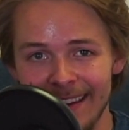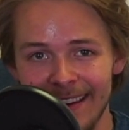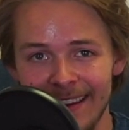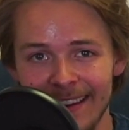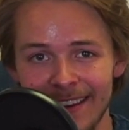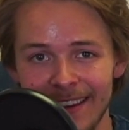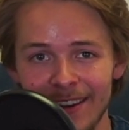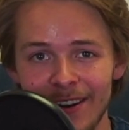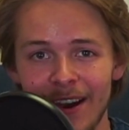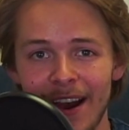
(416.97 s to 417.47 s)

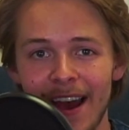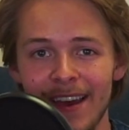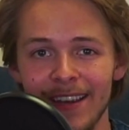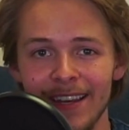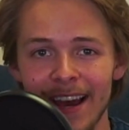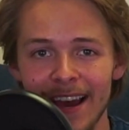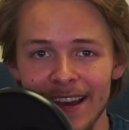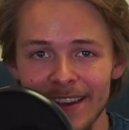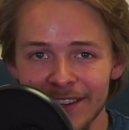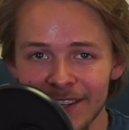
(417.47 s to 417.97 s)
You know,
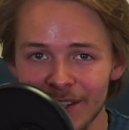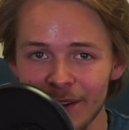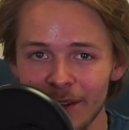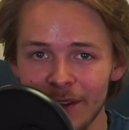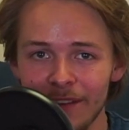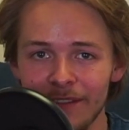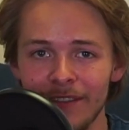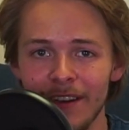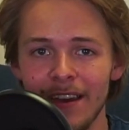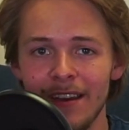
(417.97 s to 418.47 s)
I
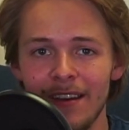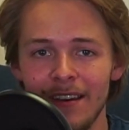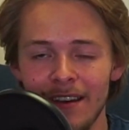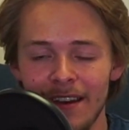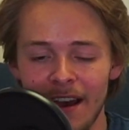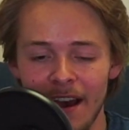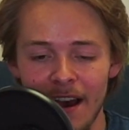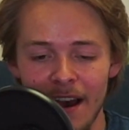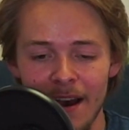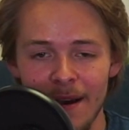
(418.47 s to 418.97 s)
still
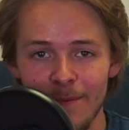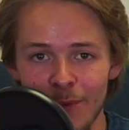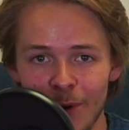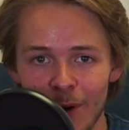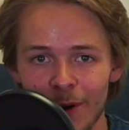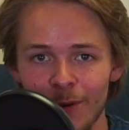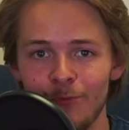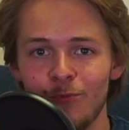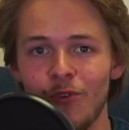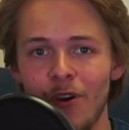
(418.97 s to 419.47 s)
have
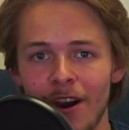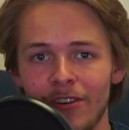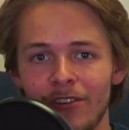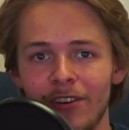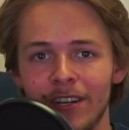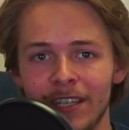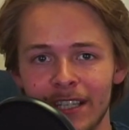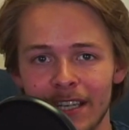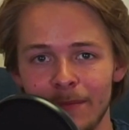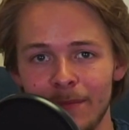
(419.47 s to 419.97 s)
more
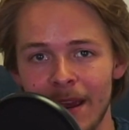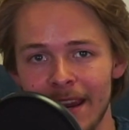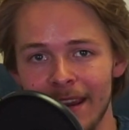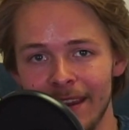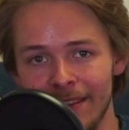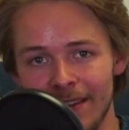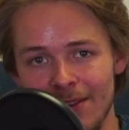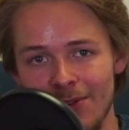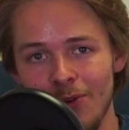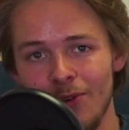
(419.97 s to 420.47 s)
progress to make,
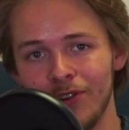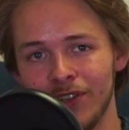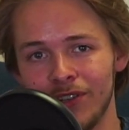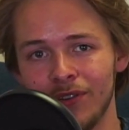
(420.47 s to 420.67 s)
and the Lord still